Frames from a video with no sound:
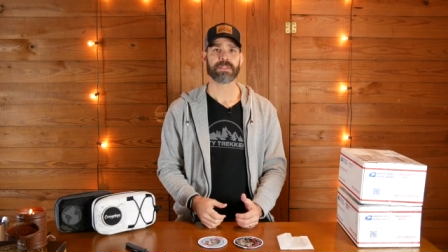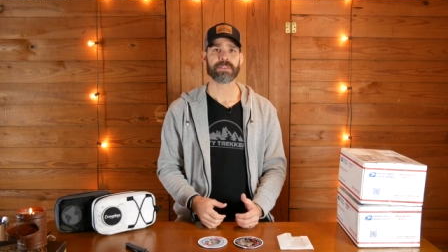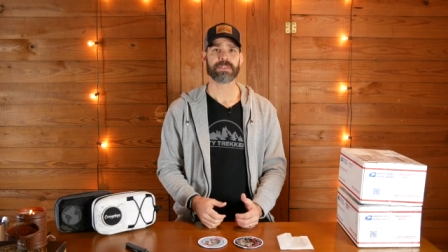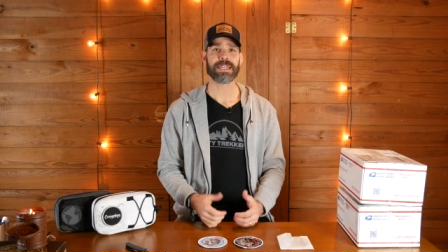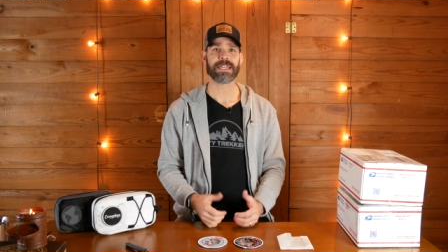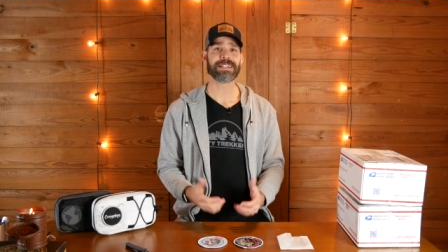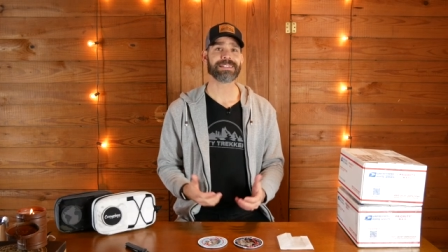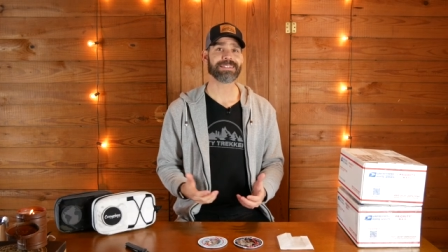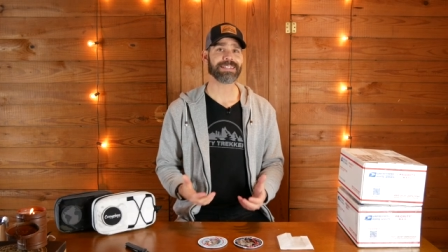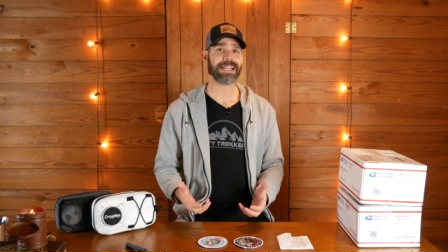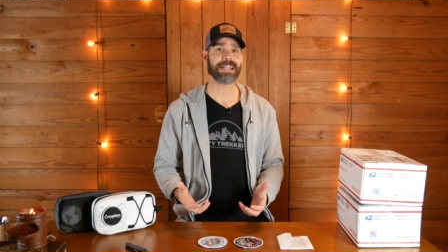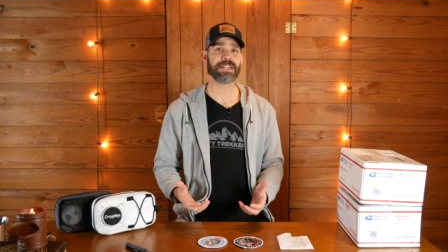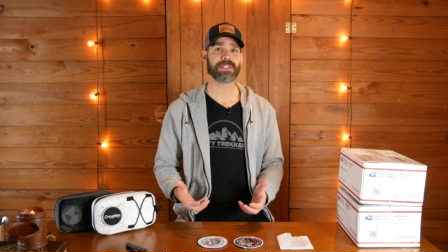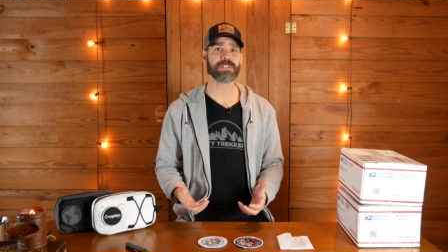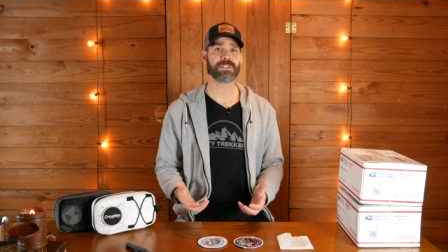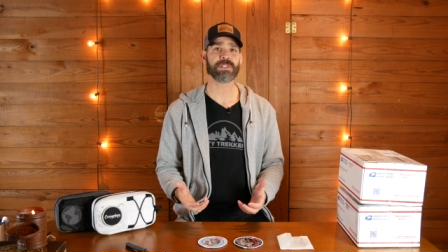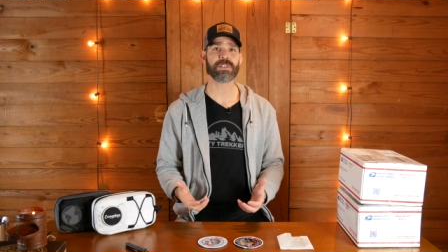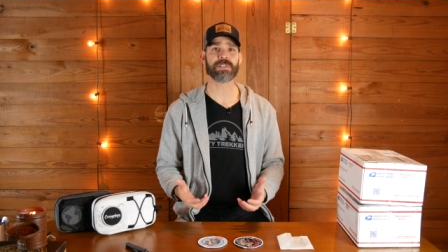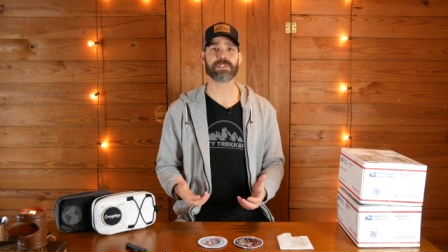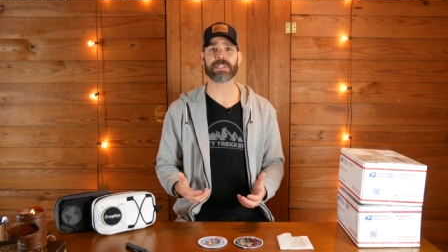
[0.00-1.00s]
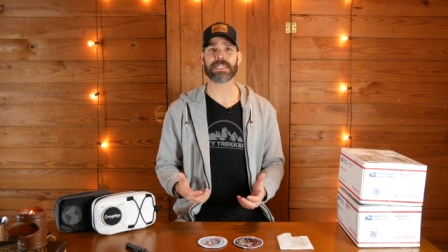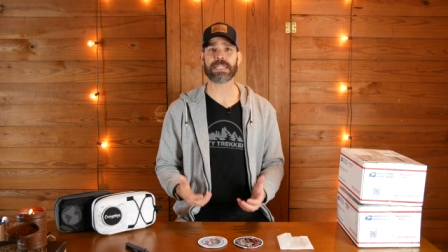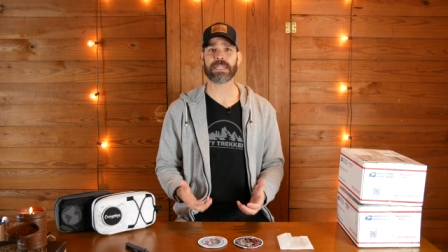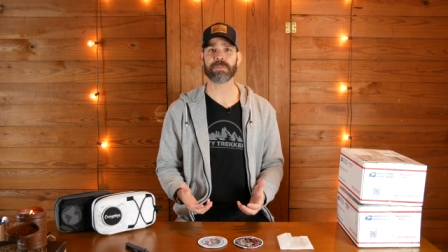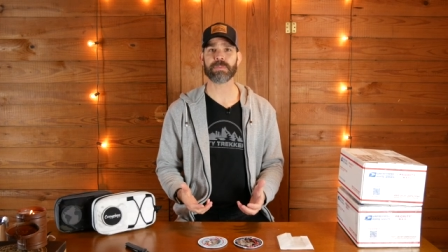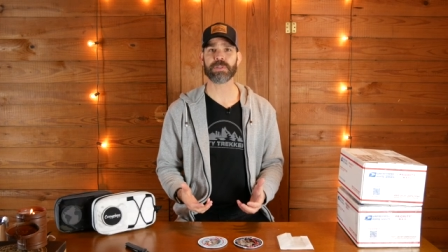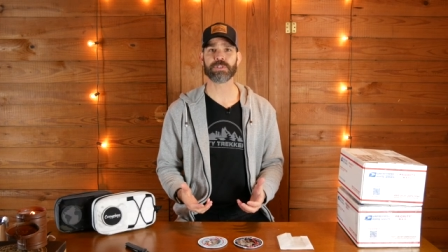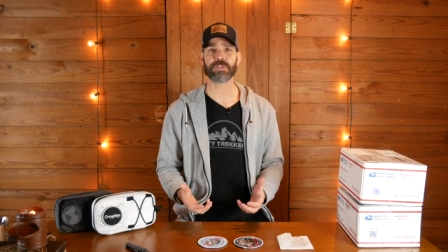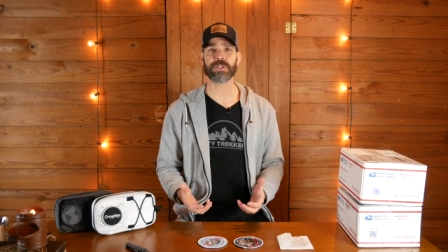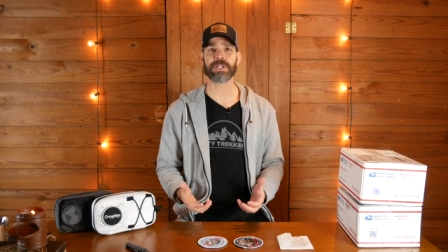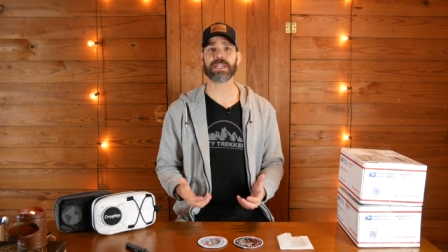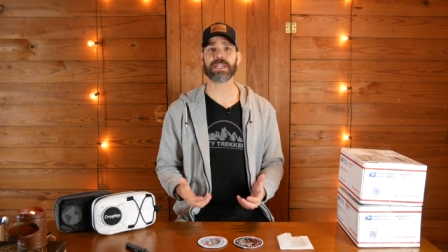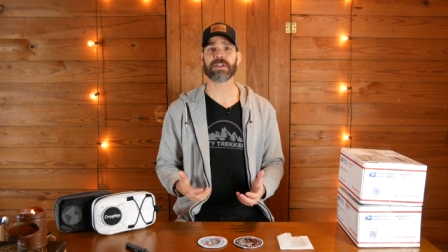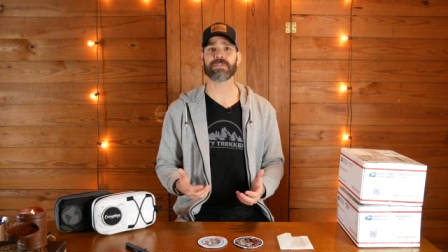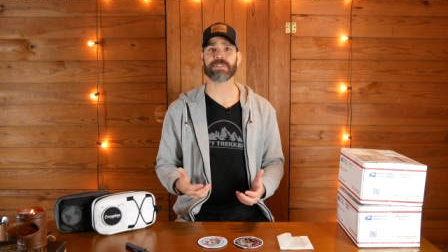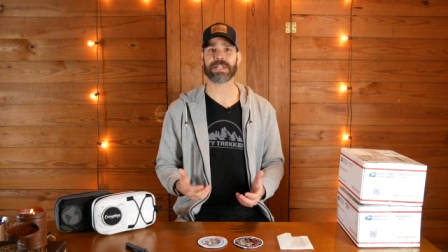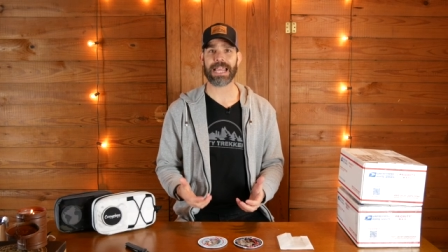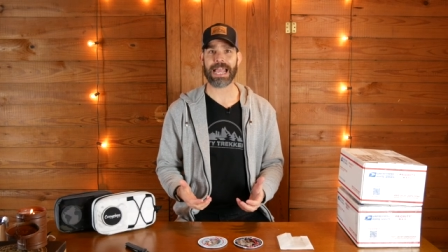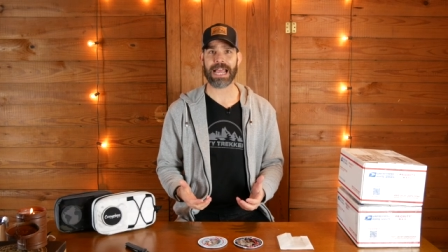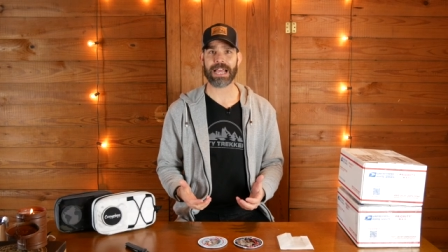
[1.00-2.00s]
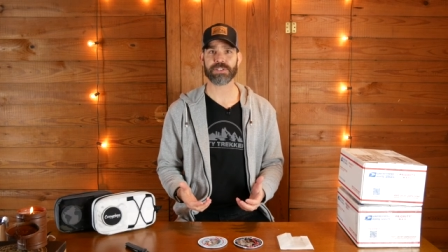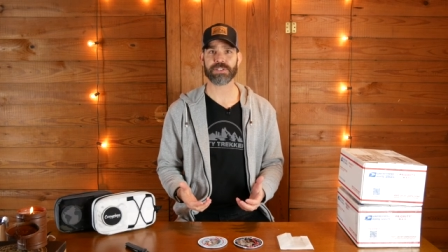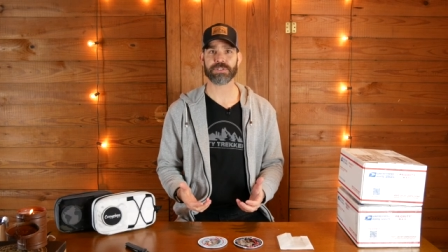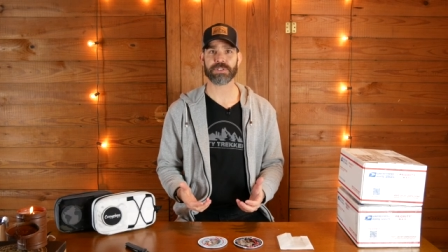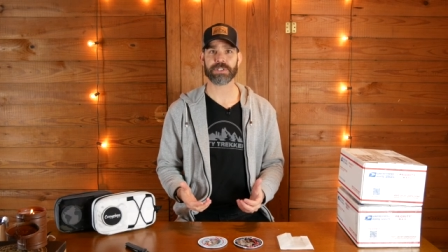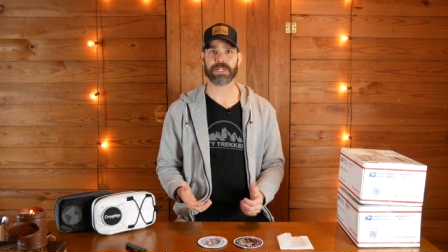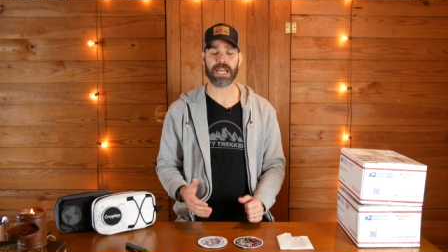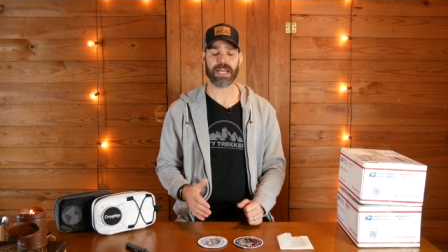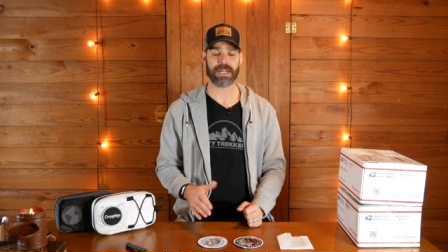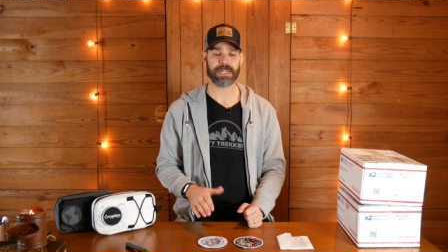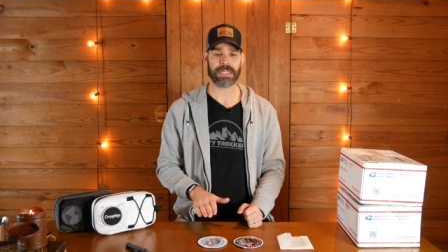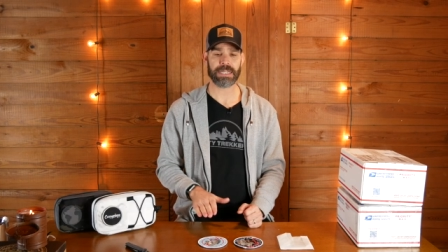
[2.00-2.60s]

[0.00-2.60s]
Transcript: They decided to use the imagery of an astronaut,